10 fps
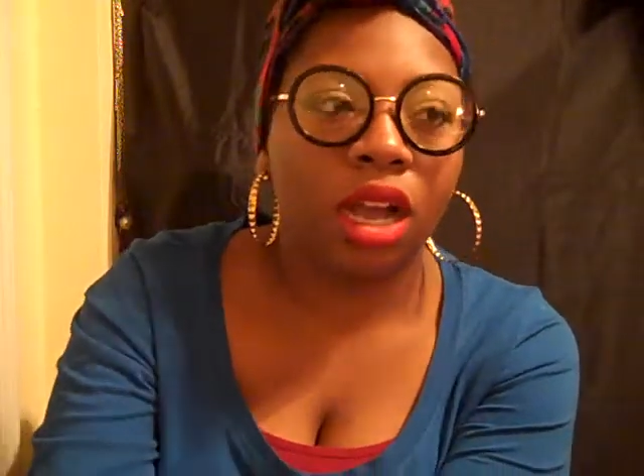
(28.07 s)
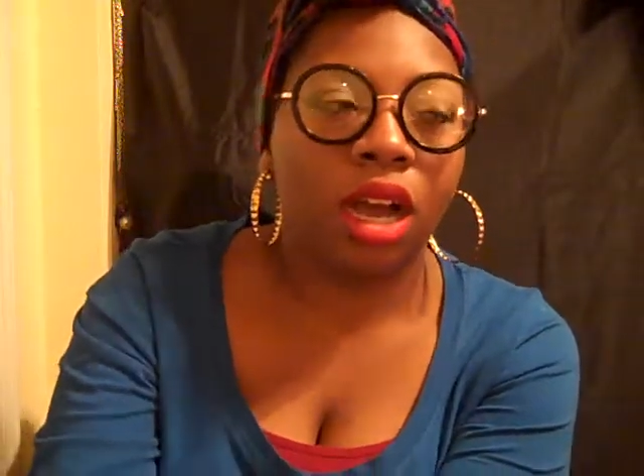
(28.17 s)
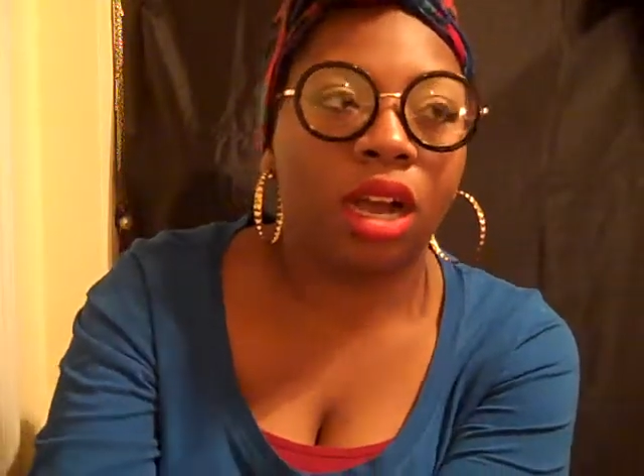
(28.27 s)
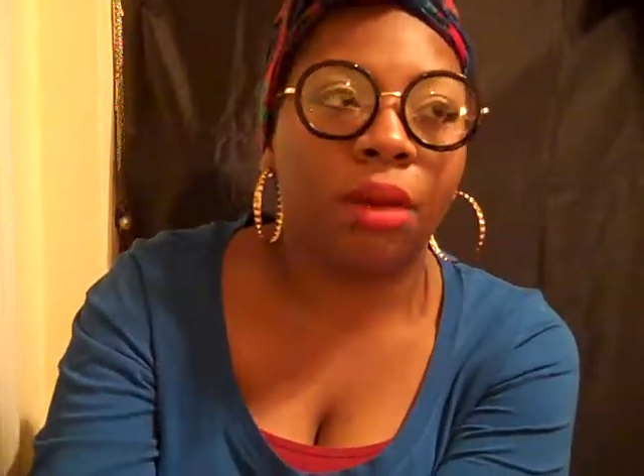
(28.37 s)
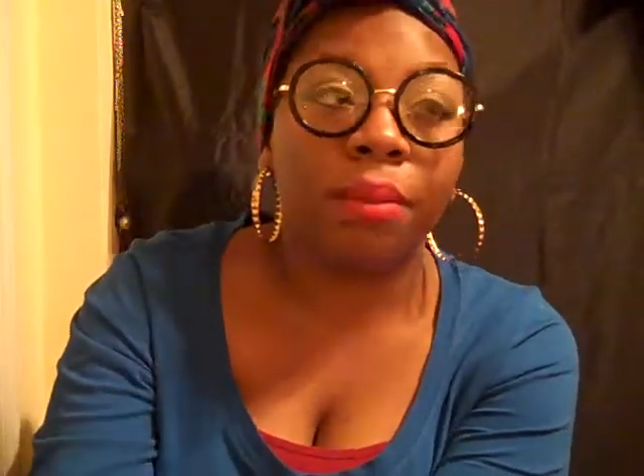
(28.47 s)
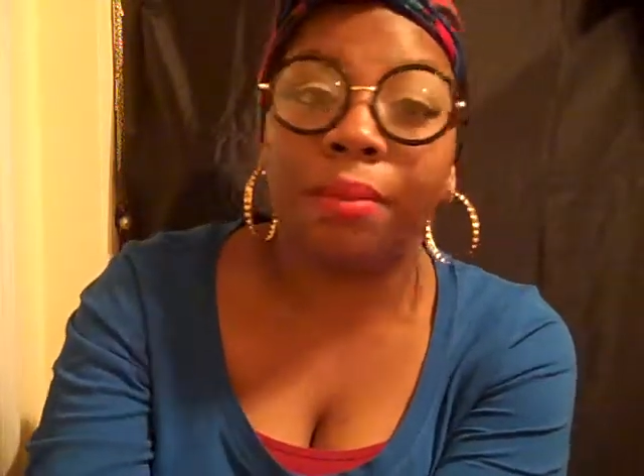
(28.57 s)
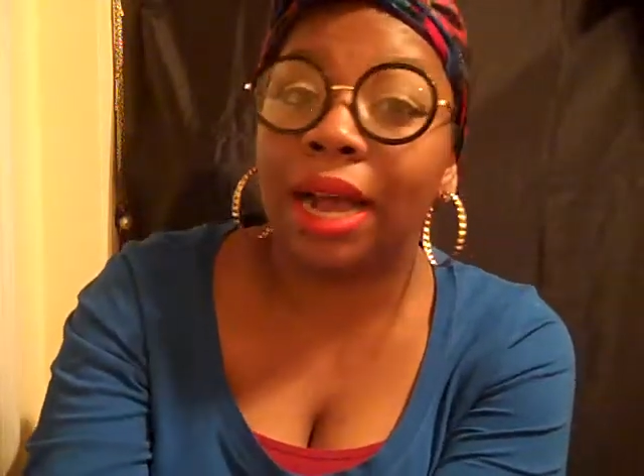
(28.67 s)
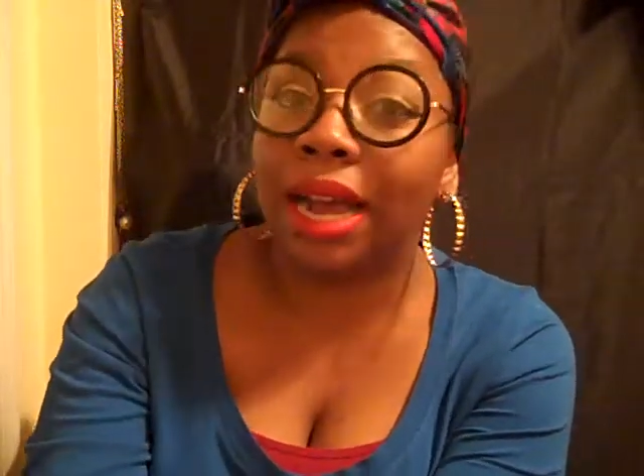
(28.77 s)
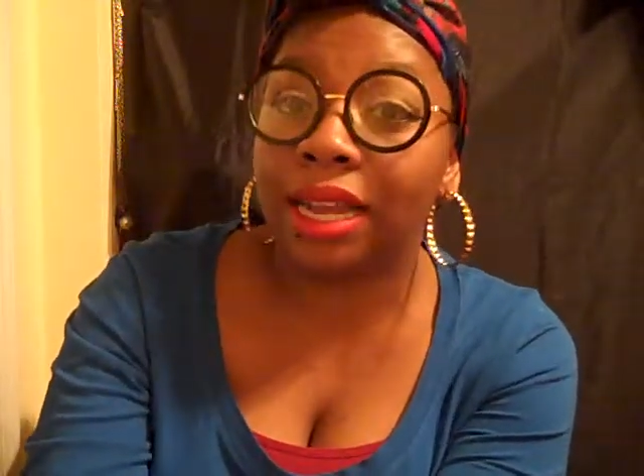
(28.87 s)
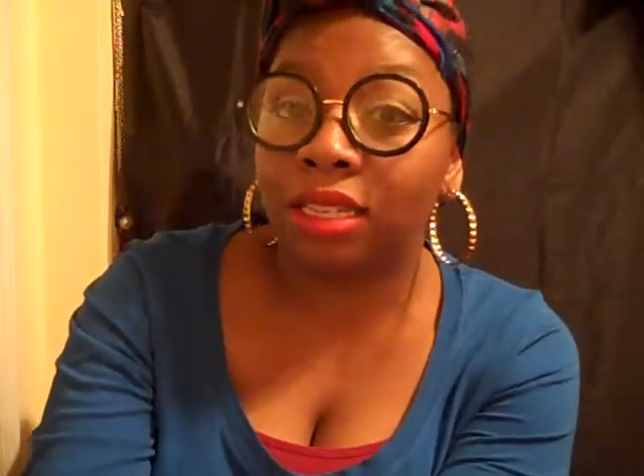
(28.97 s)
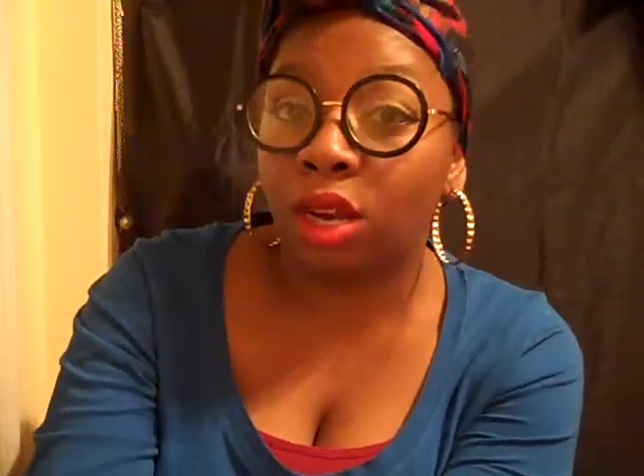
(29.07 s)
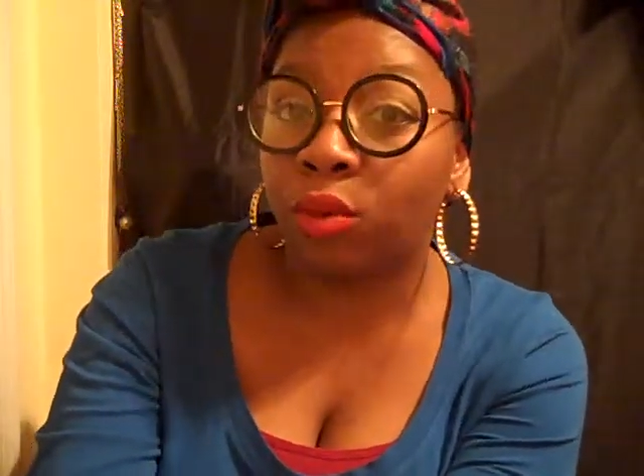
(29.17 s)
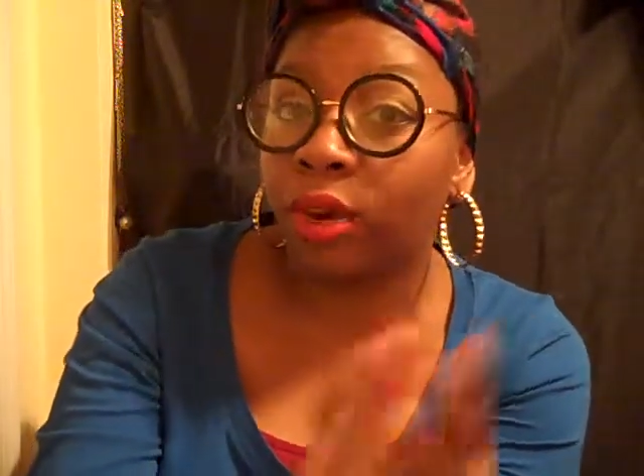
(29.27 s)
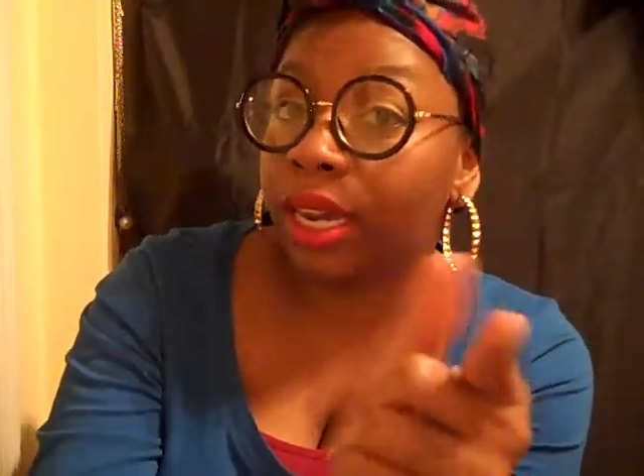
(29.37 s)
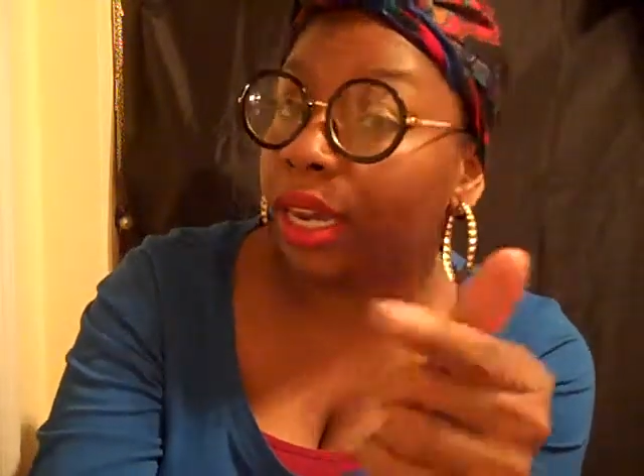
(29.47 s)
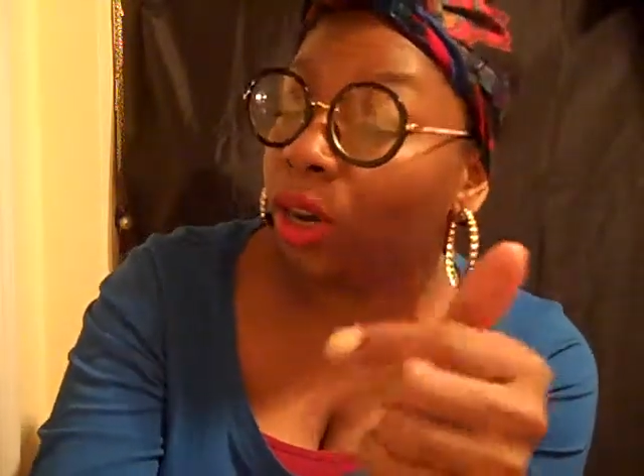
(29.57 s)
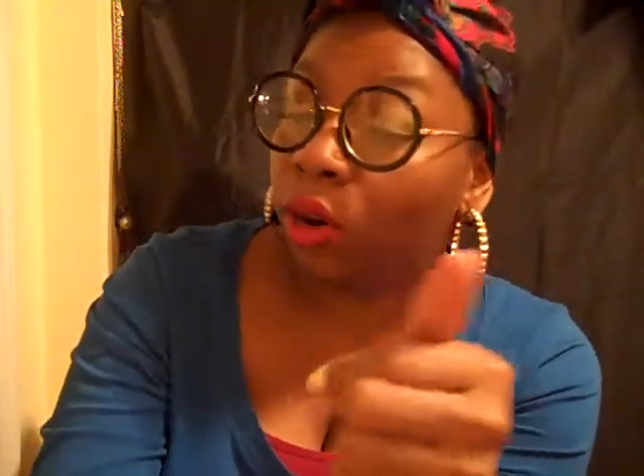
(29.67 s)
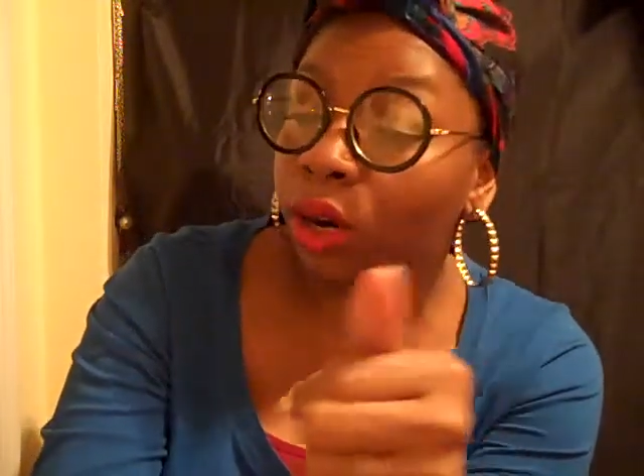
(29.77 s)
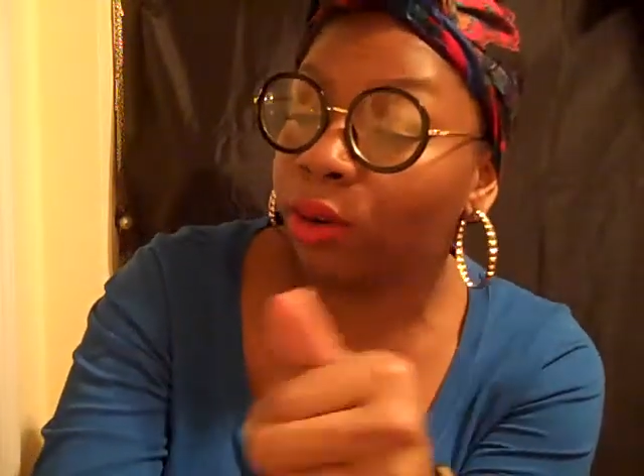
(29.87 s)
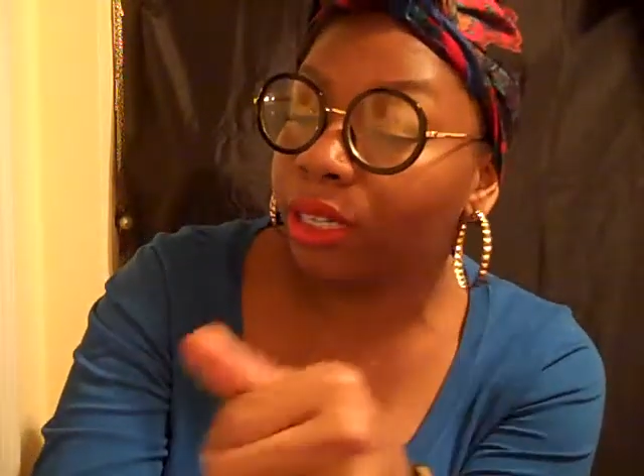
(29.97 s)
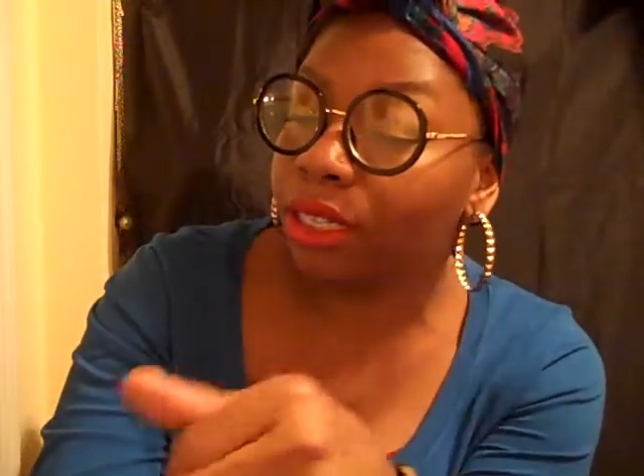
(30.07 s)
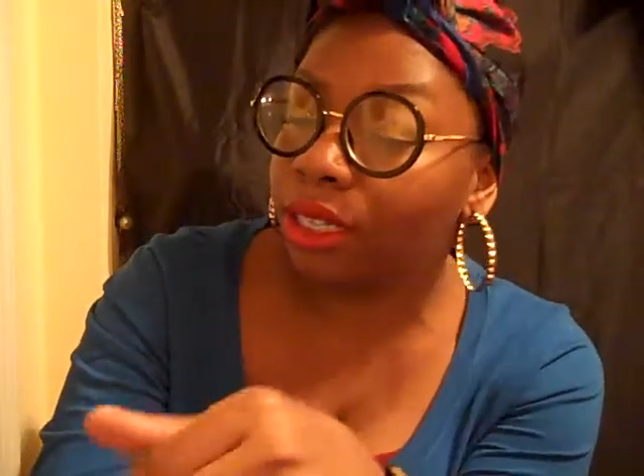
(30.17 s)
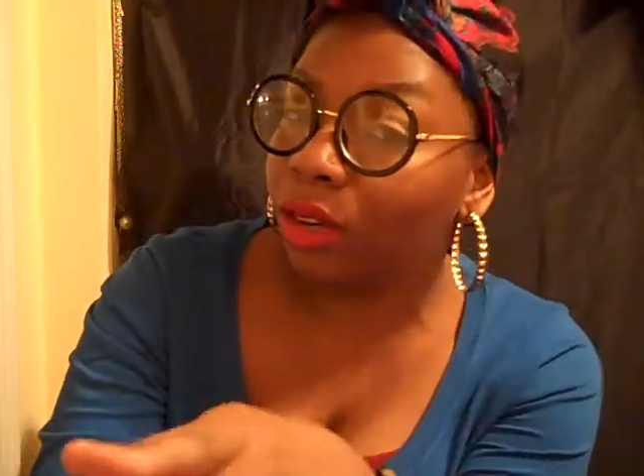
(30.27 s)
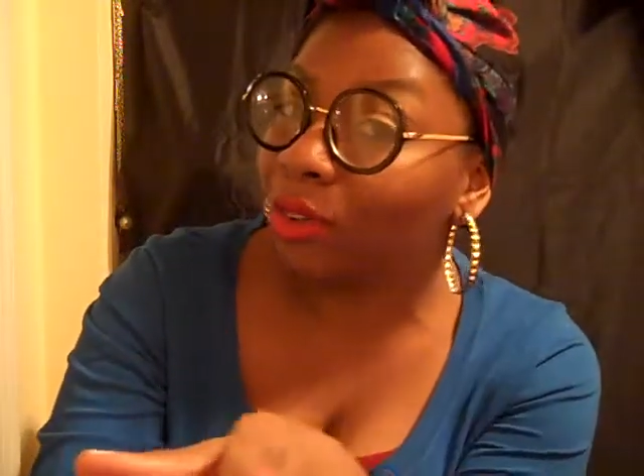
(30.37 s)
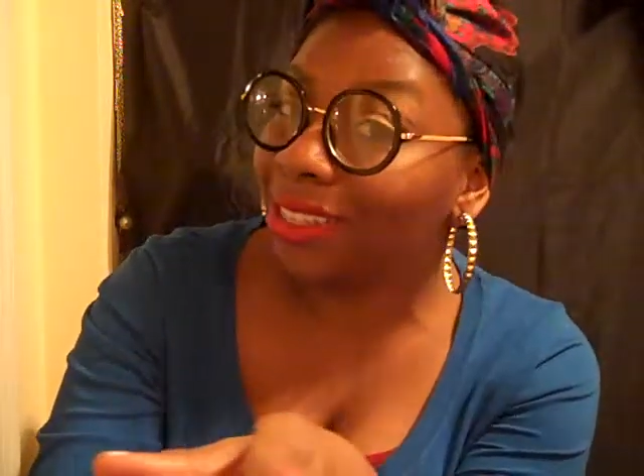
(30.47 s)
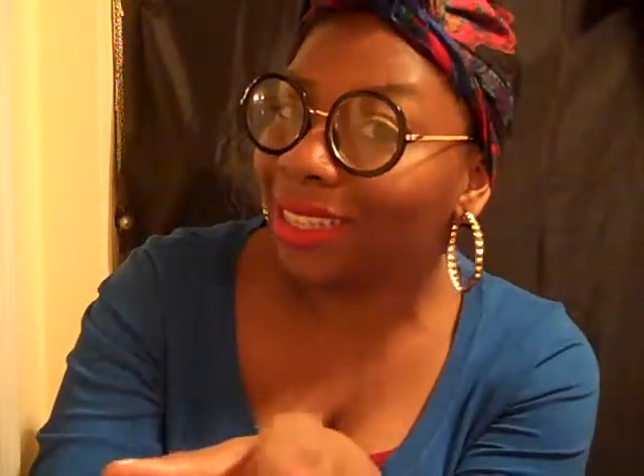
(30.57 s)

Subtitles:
My eyes aren't red or crusty or